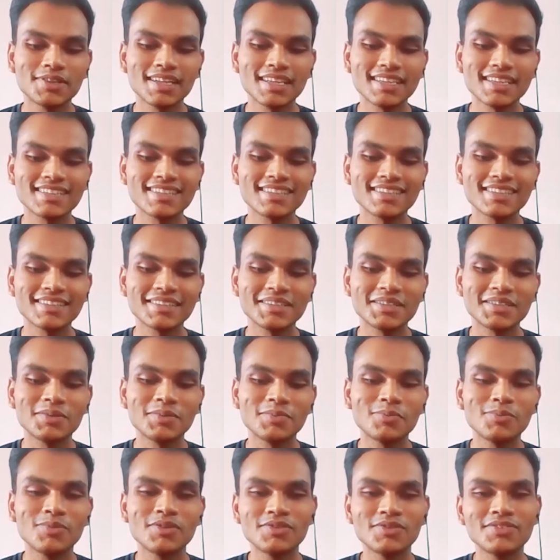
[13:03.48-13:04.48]
like
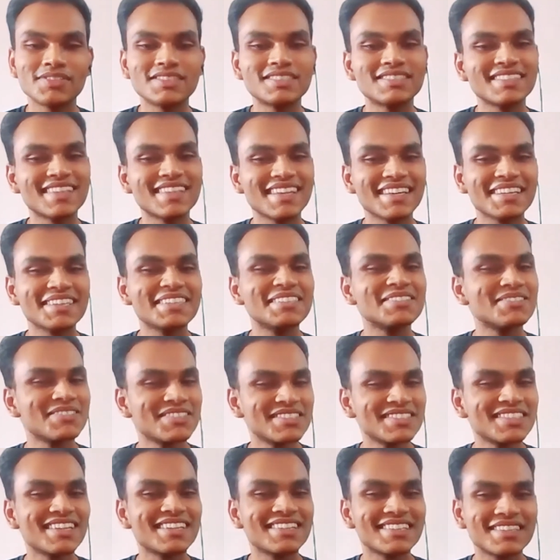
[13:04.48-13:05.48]
if it's a negative
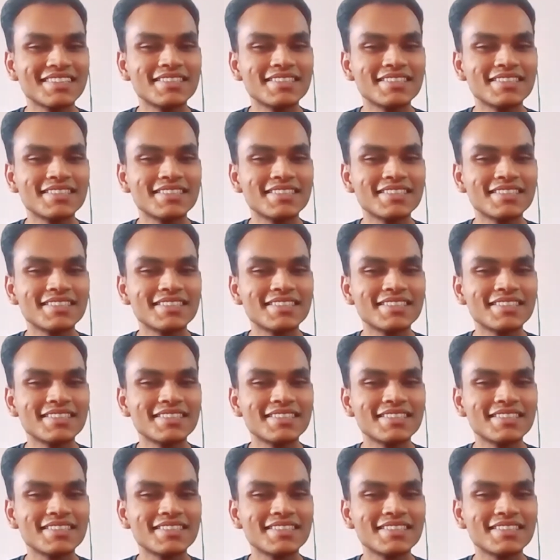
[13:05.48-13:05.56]
result,